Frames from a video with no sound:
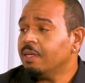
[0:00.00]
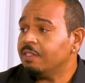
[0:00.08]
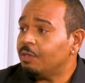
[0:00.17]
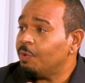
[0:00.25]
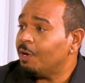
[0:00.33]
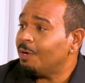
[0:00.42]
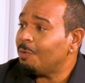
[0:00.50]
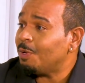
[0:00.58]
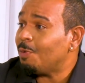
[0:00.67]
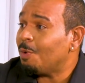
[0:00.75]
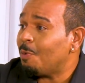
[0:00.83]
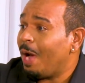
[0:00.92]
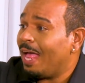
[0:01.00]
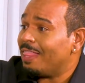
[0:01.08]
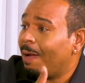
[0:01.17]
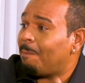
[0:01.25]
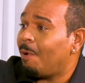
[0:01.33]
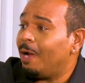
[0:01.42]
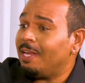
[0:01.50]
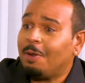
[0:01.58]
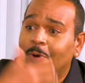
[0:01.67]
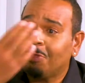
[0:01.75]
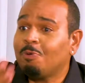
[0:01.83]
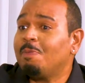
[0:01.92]
As in we were at that point,
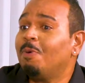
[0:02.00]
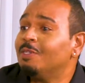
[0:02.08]
they were 3